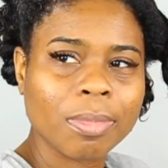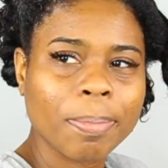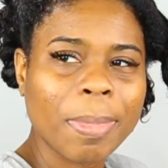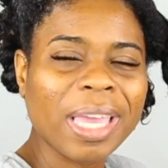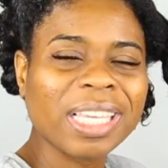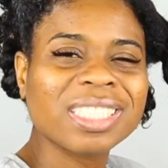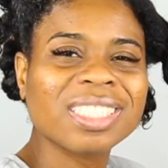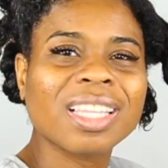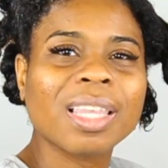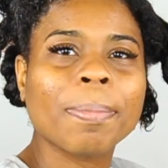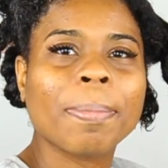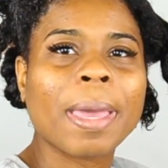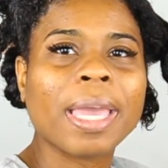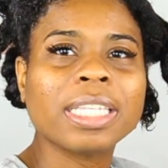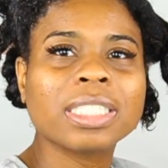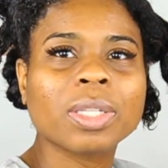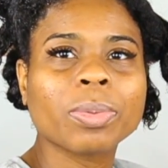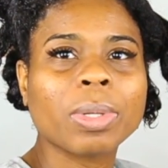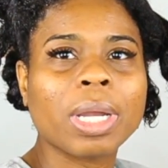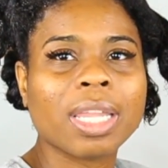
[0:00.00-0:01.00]
basically
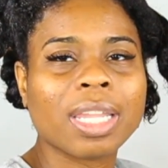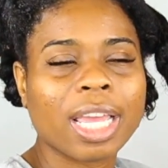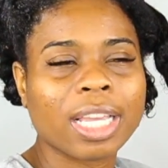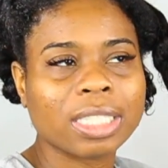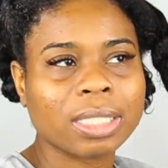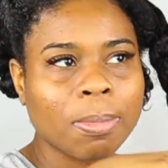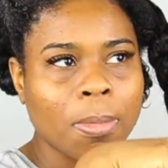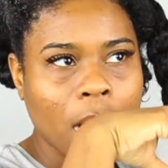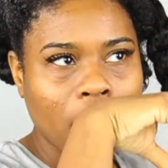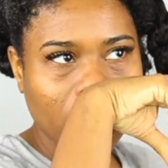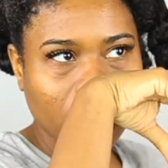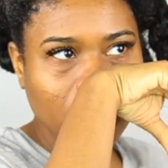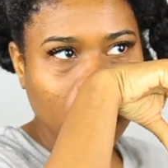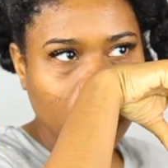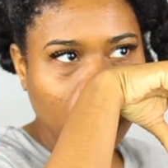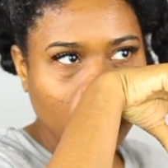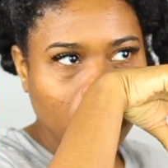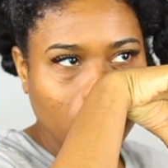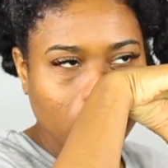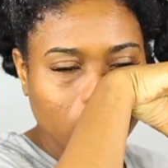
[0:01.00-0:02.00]
based around like smart
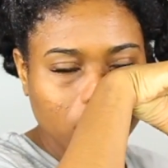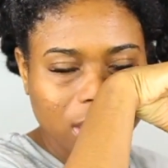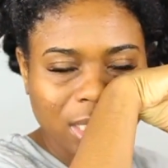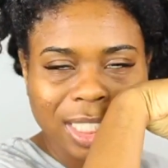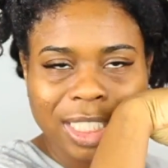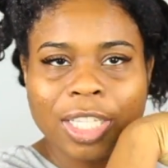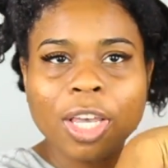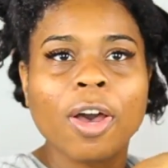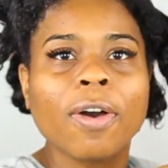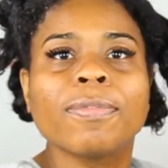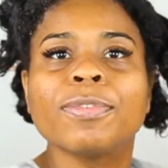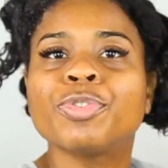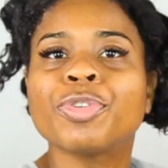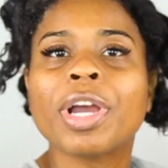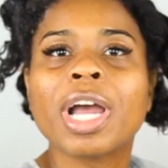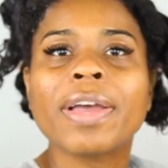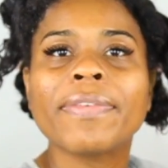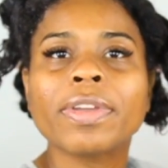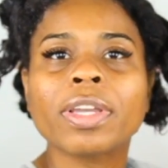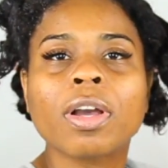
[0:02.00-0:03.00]
cars,
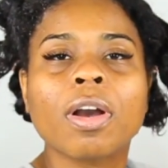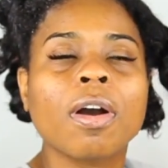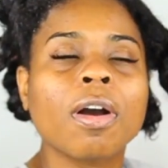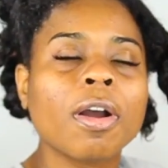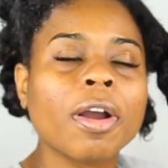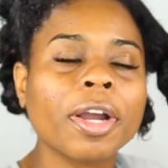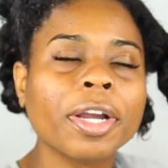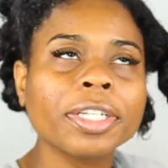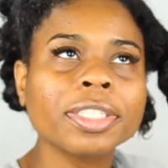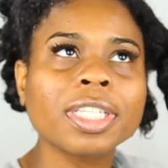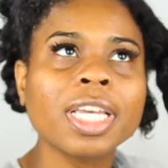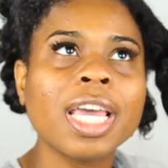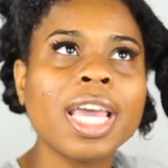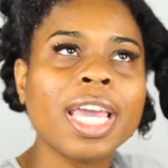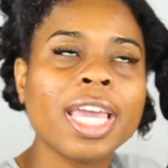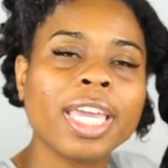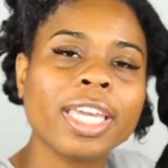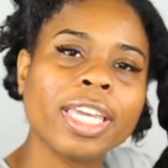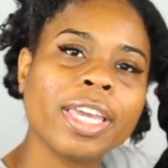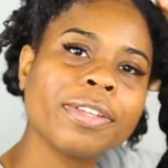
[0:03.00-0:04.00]
self-driving cars.
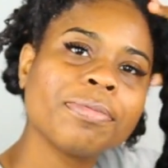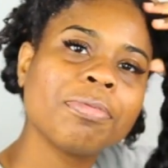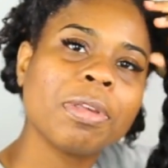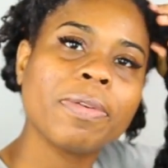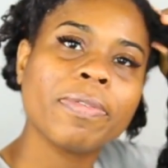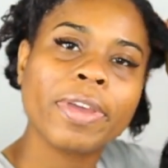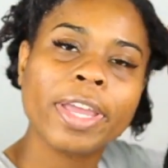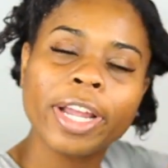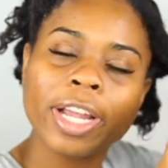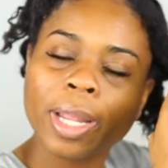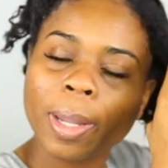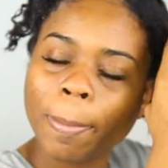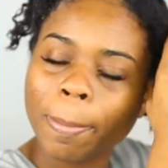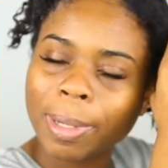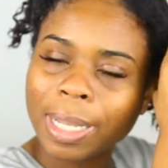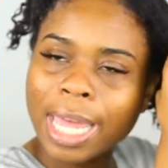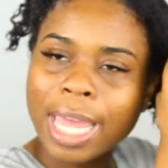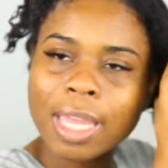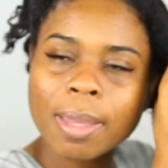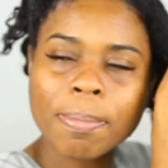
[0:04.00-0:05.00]
It gives me very
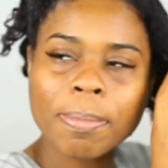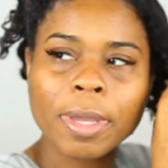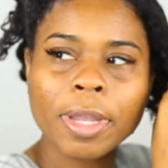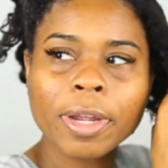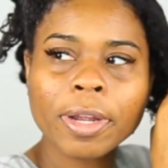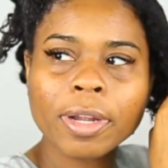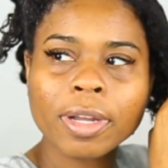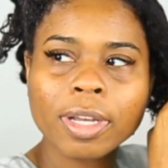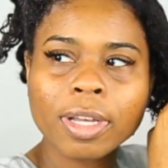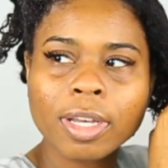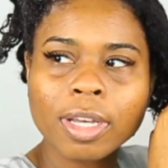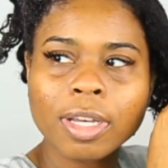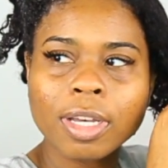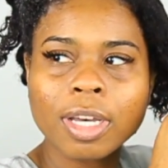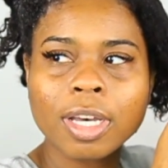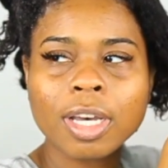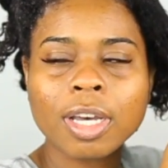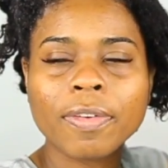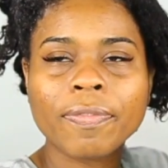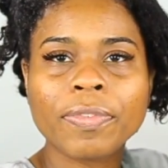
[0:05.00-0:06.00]
Black
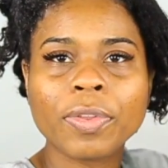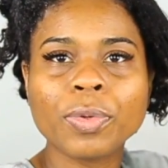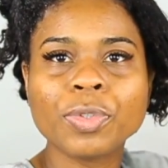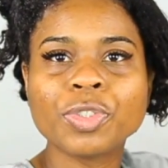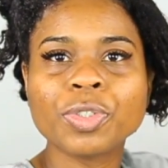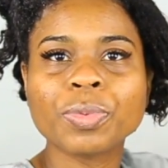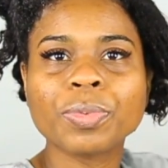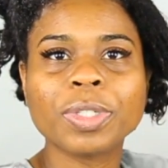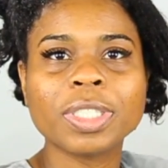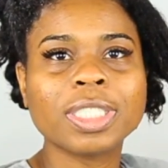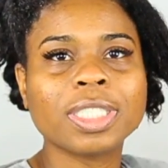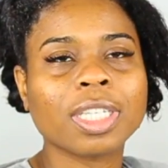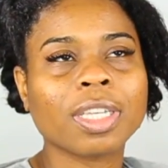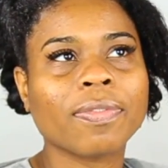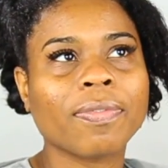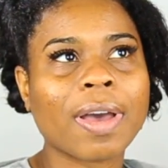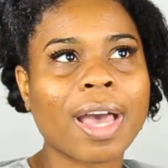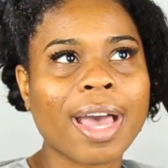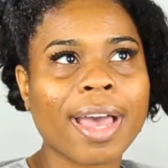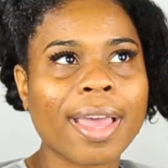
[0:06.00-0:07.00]
Mirror,
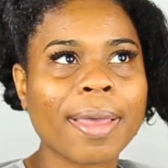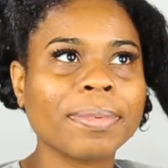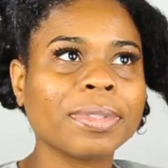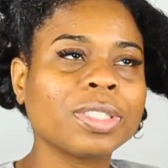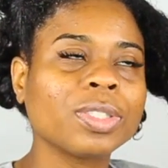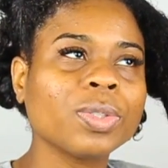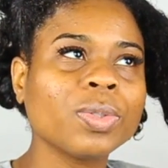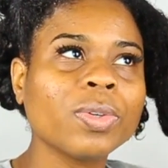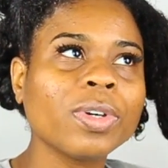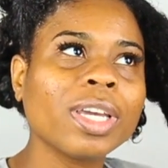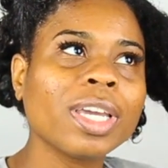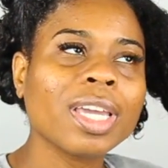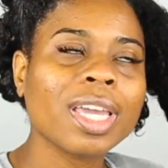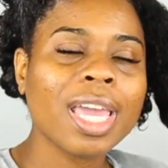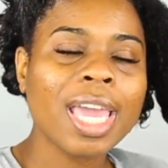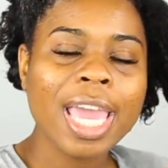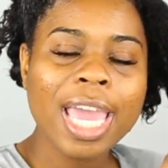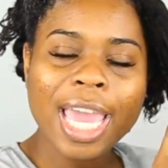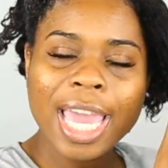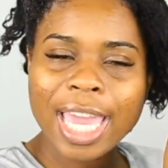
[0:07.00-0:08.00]
futuristic vibes to it,
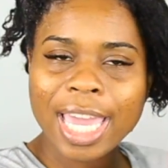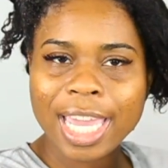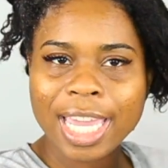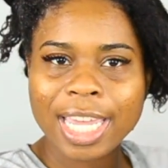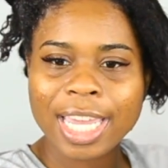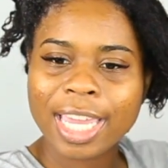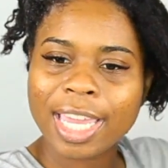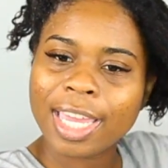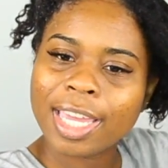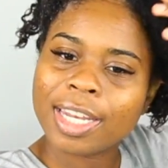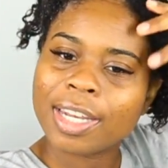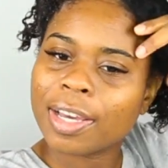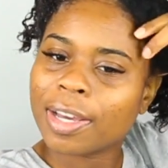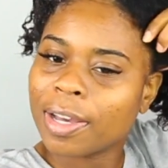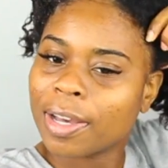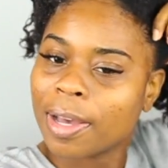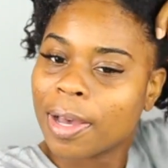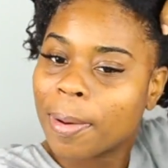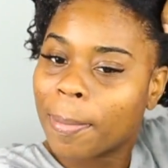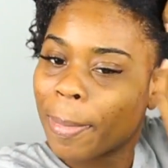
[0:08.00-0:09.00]

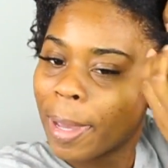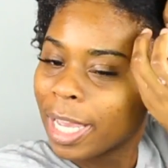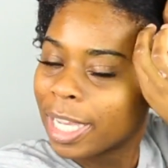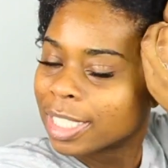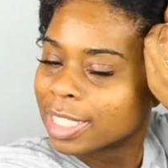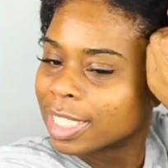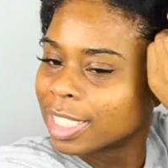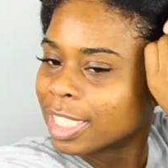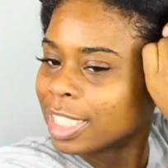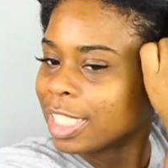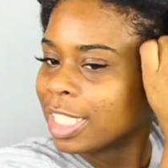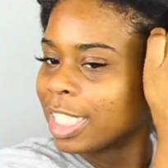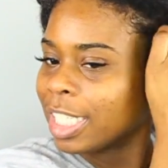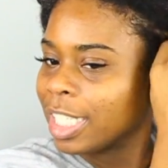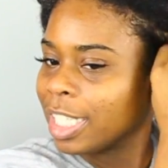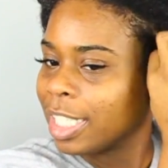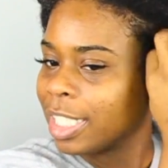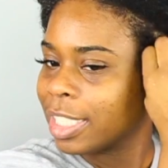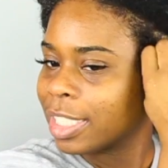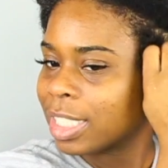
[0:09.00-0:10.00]
and
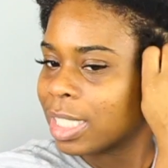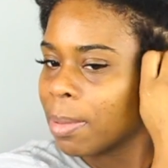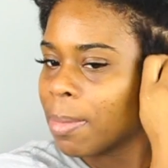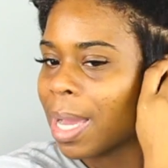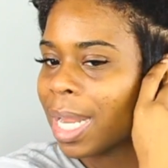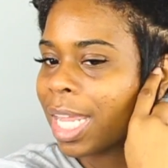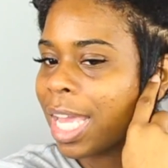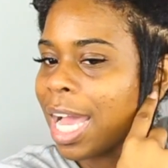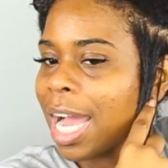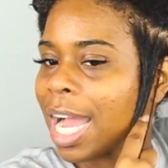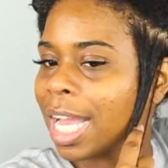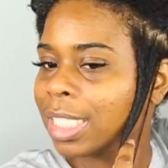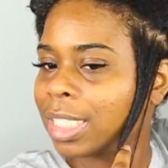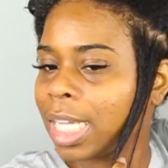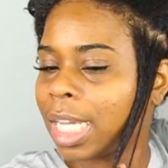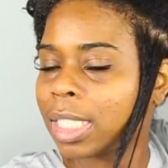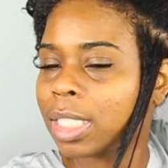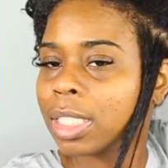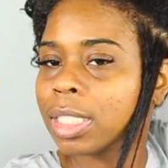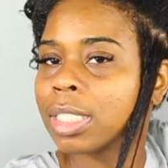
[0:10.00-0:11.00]
basically somebody
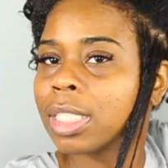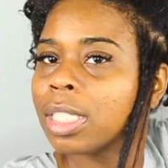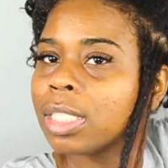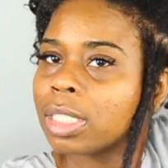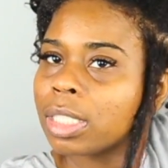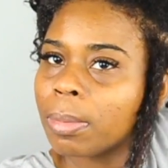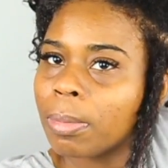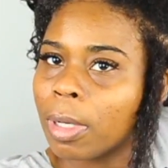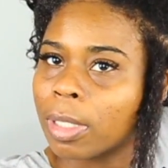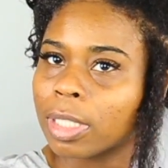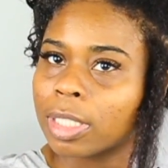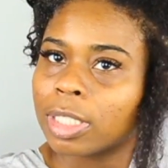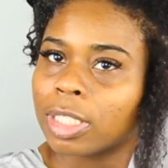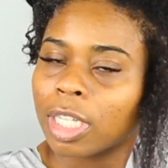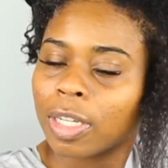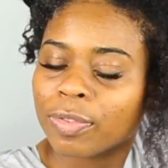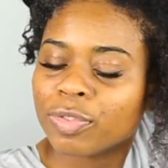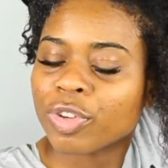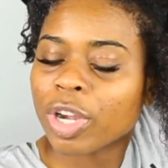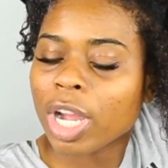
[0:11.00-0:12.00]
hijacked the system of the
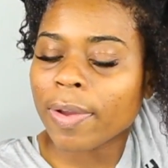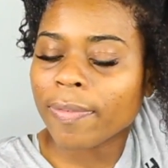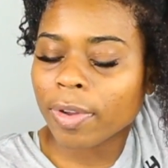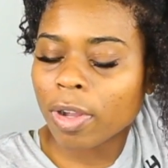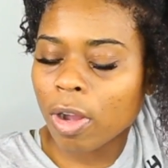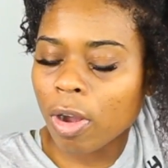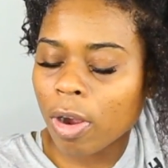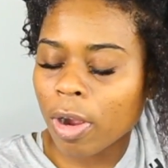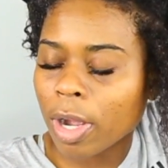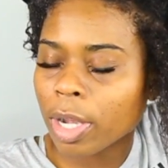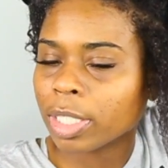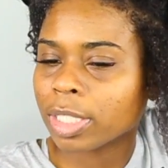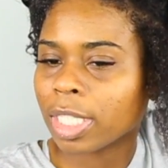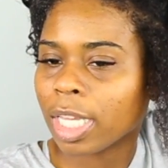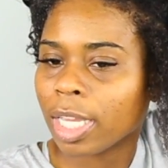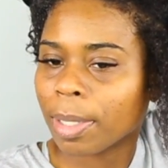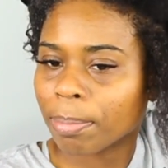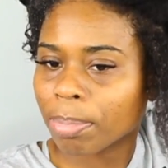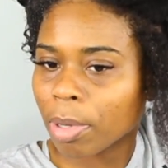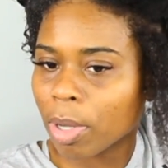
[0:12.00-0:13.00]
self-driving cars
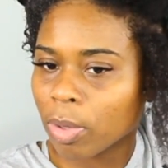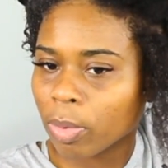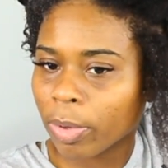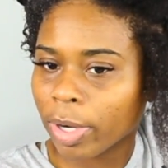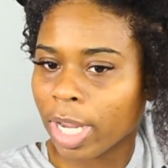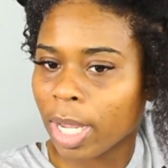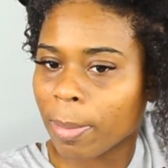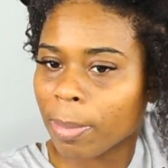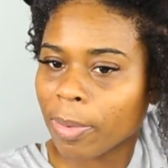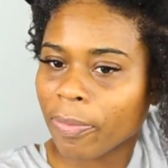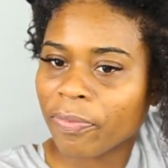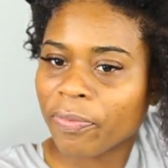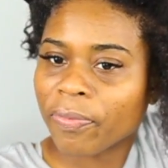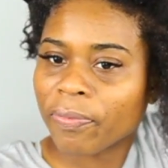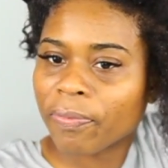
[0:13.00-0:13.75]
and programmed